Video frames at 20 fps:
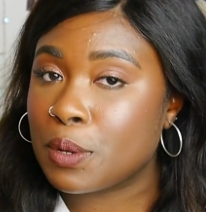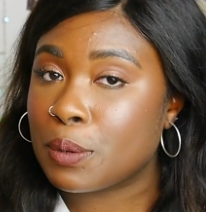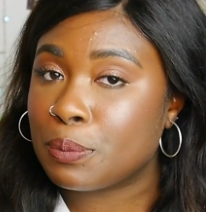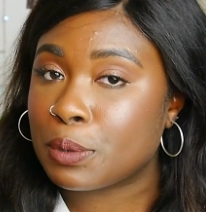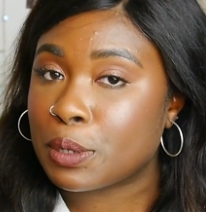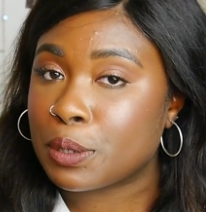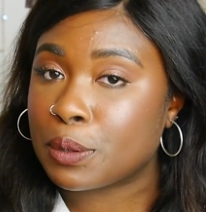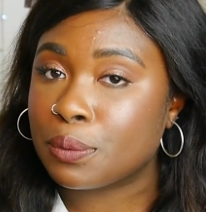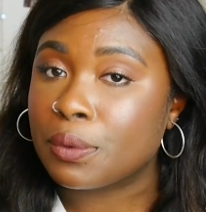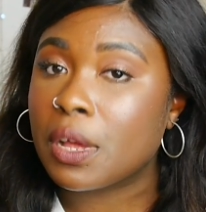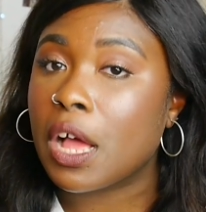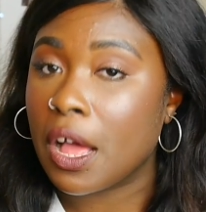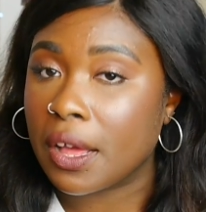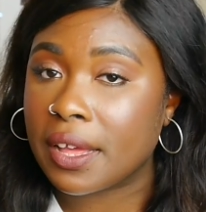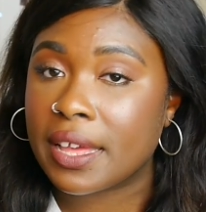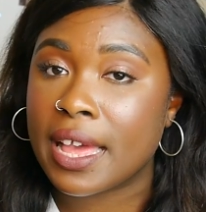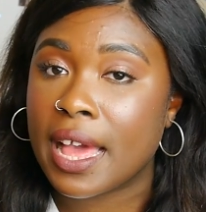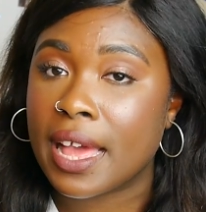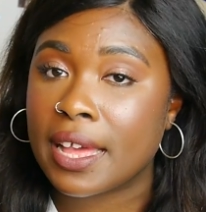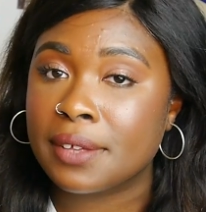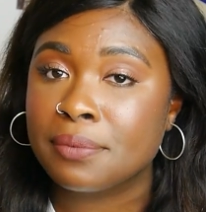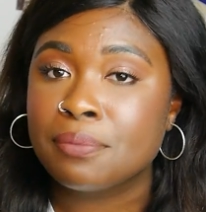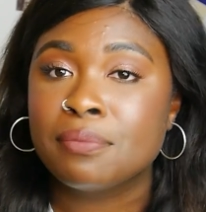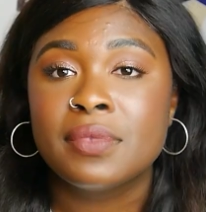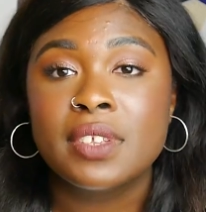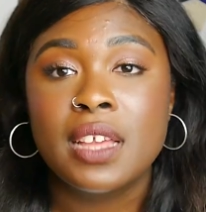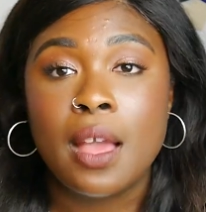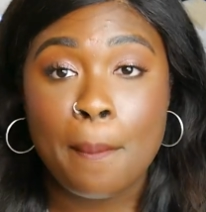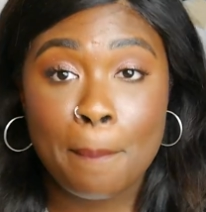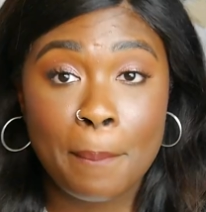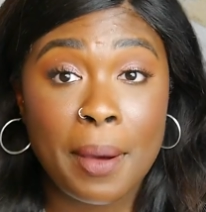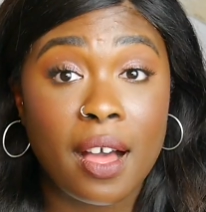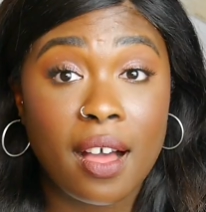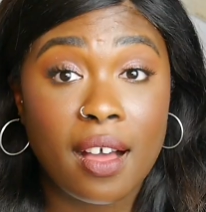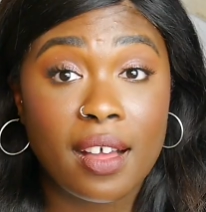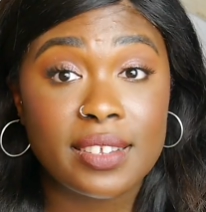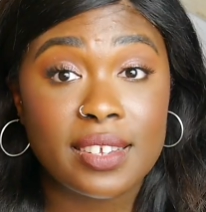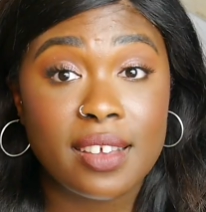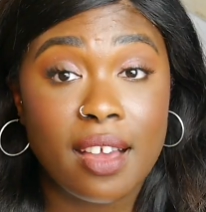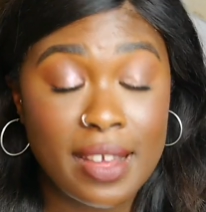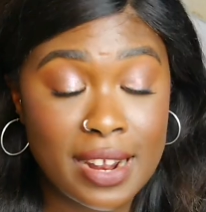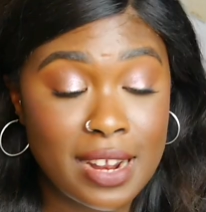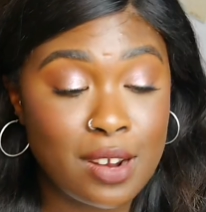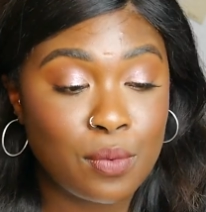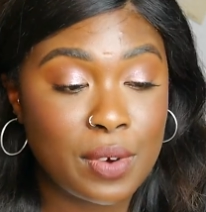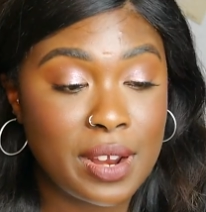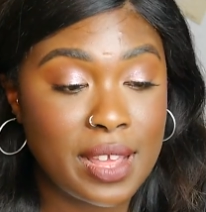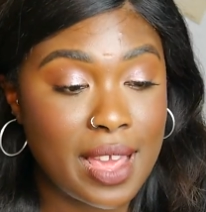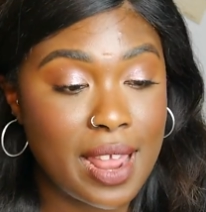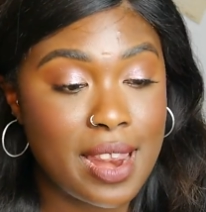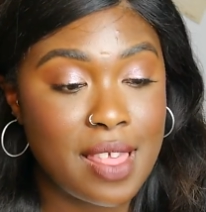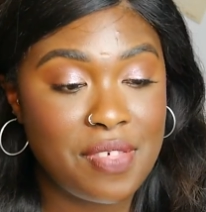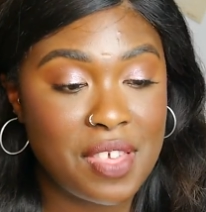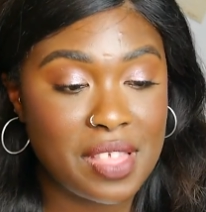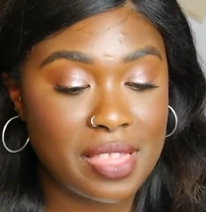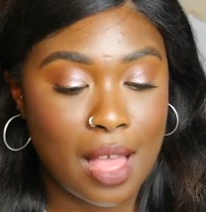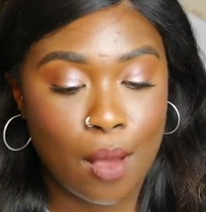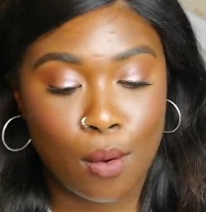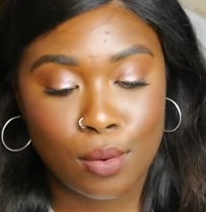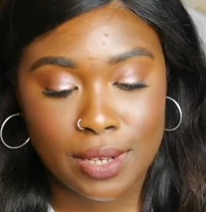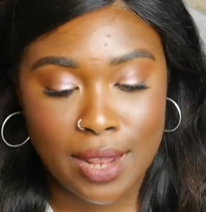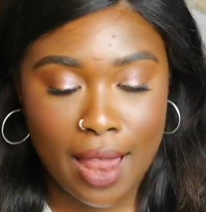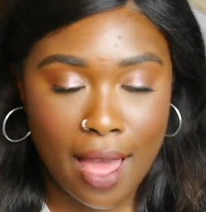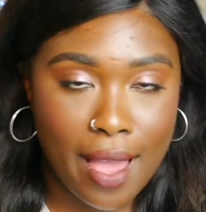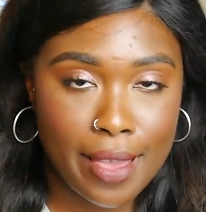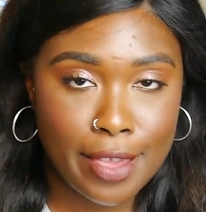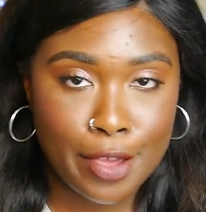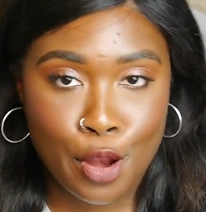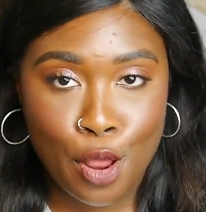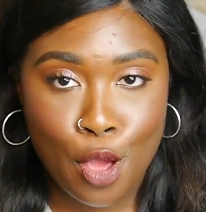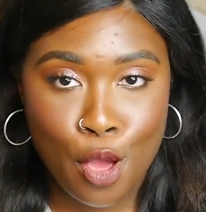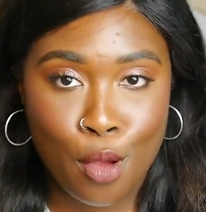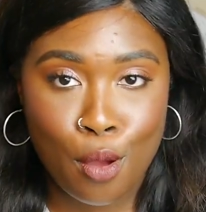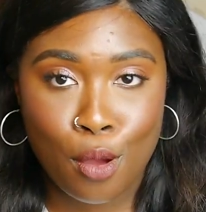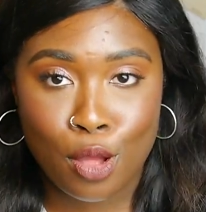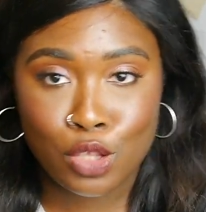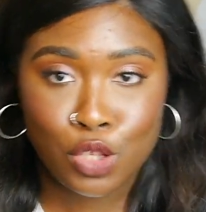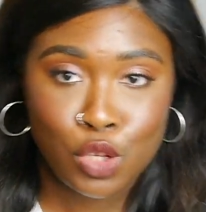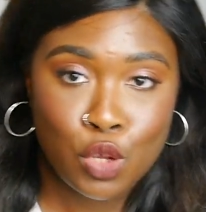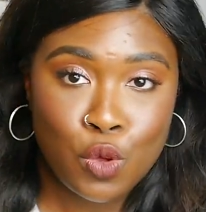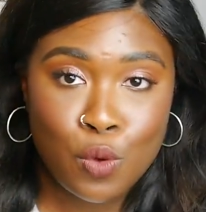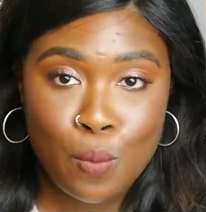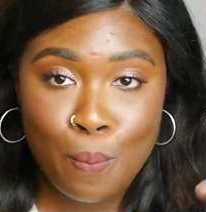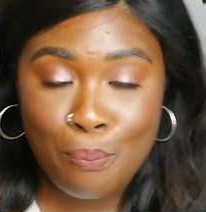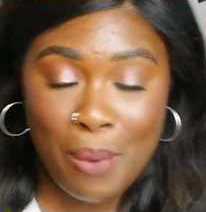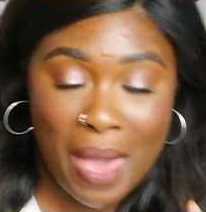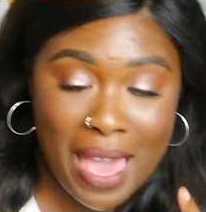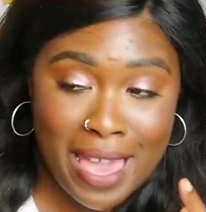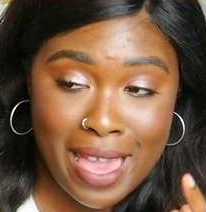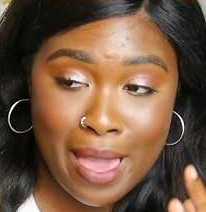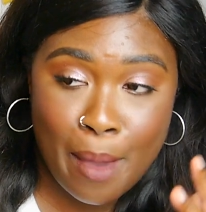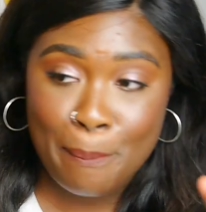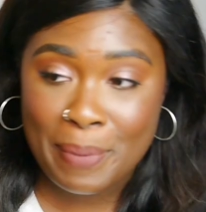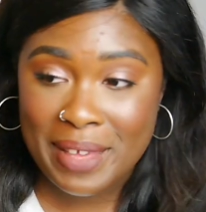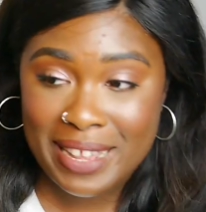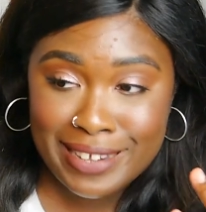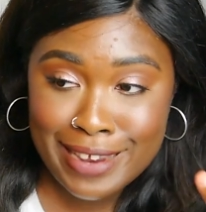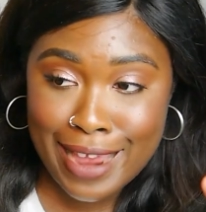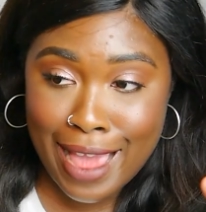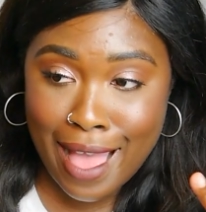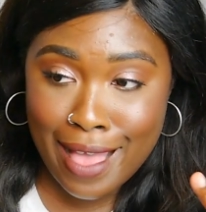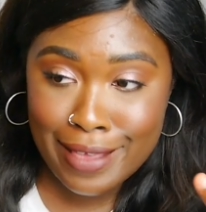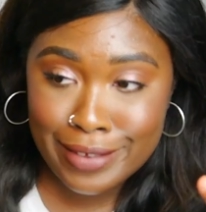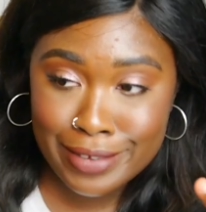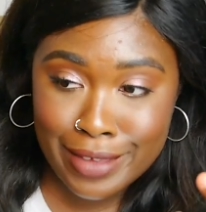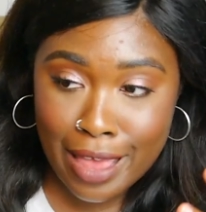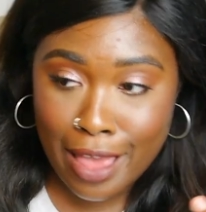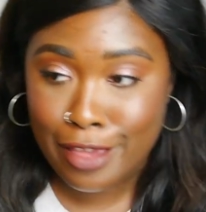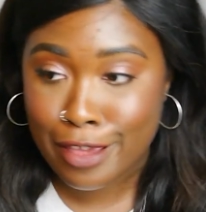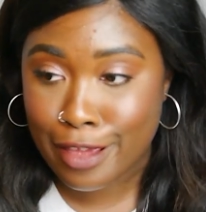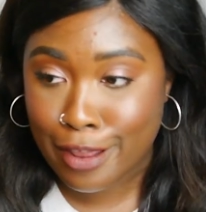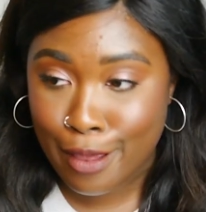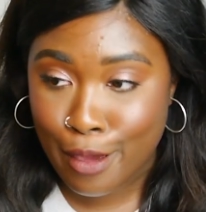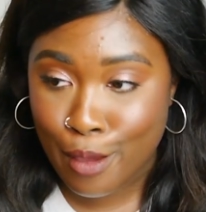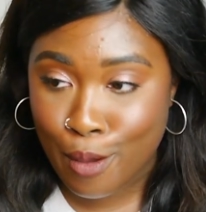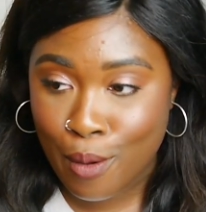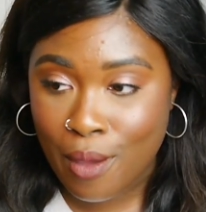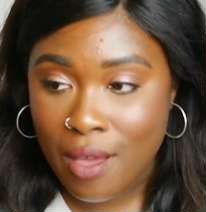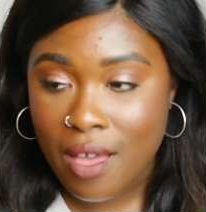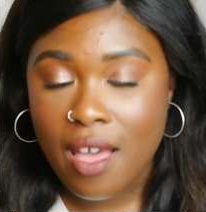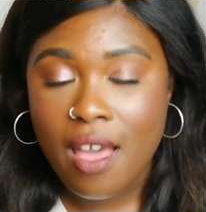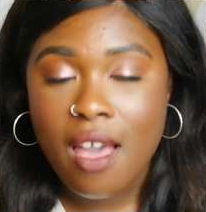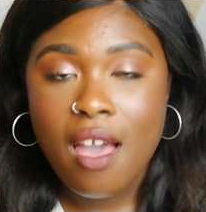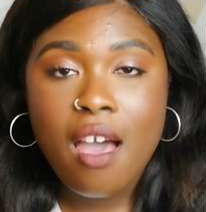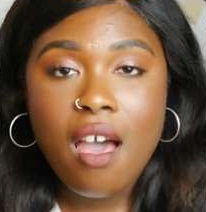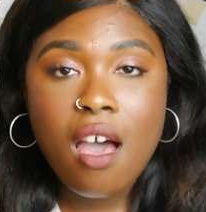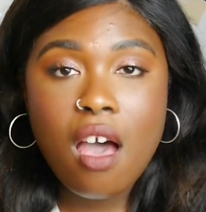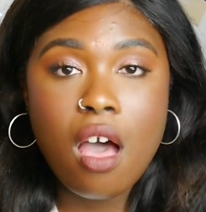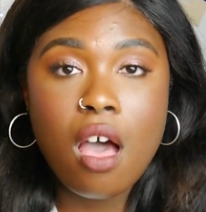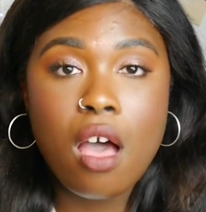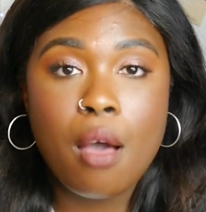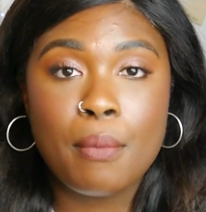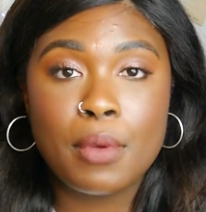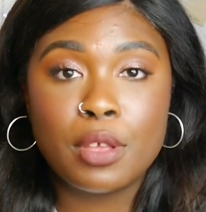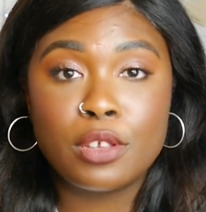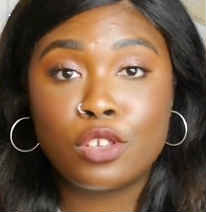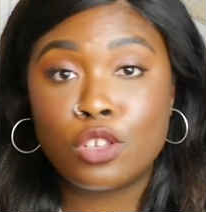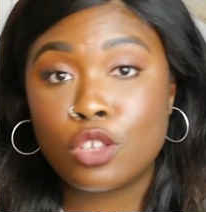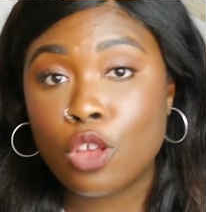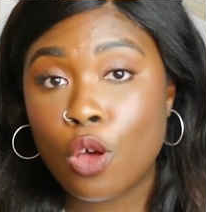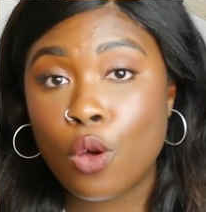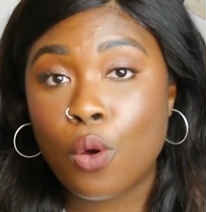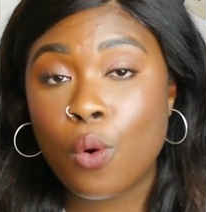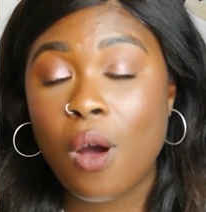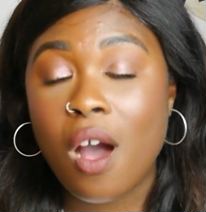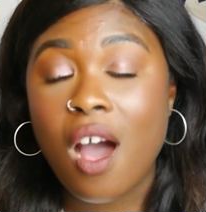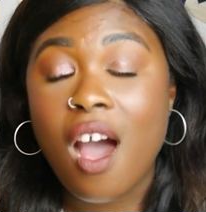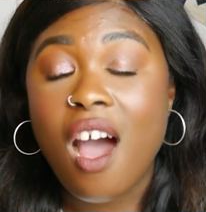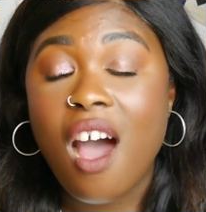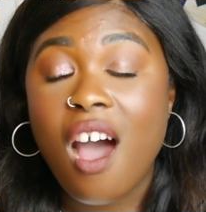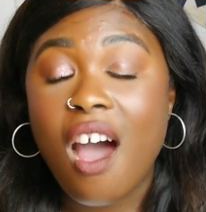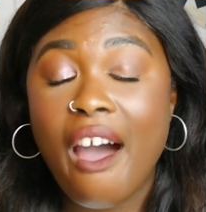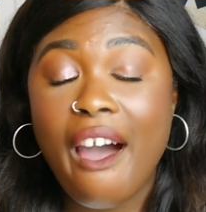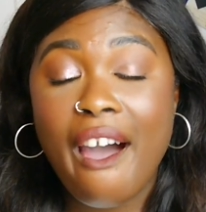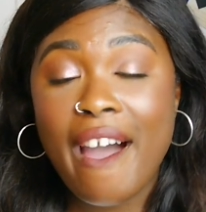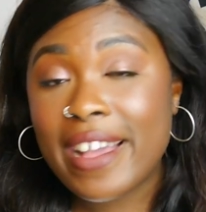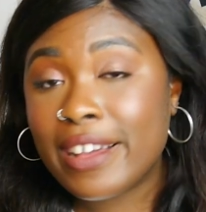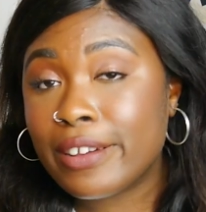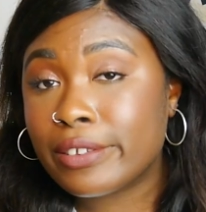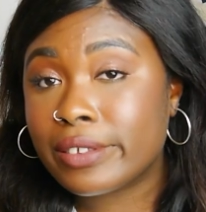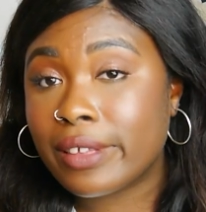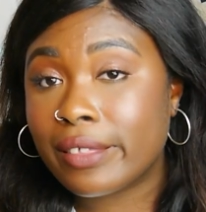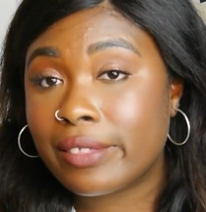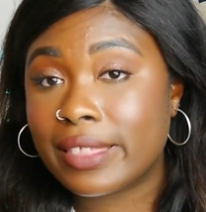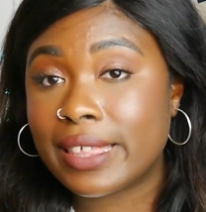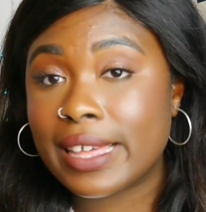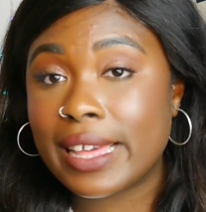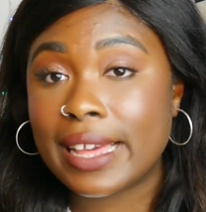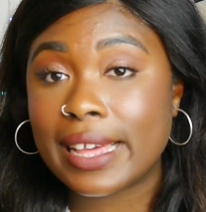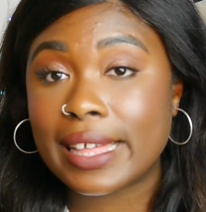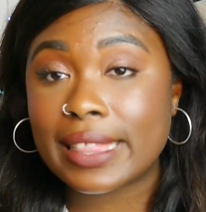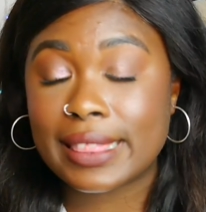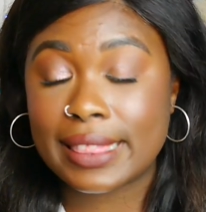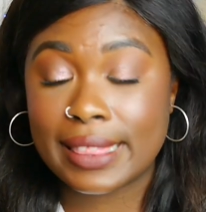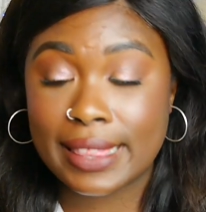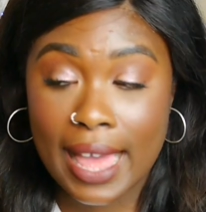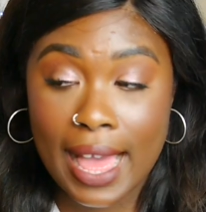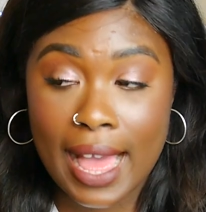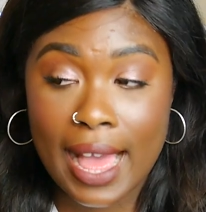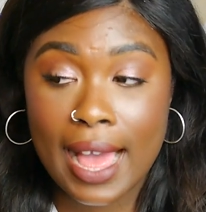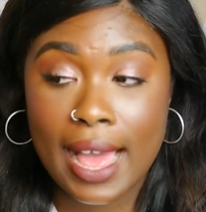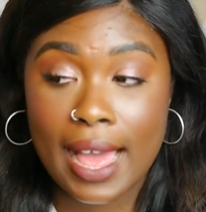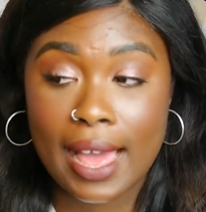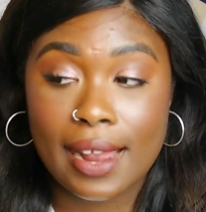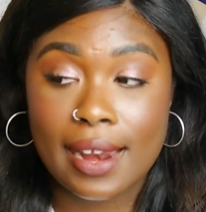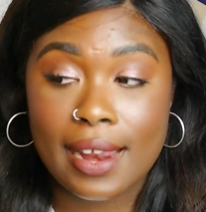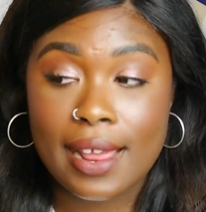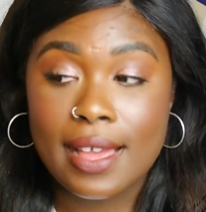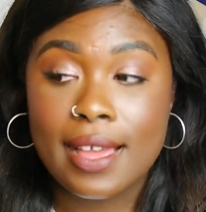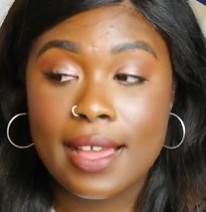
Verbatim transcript: boo boo okay but I didn't want to get anything that was like you know too bait BTS you know um so I got something that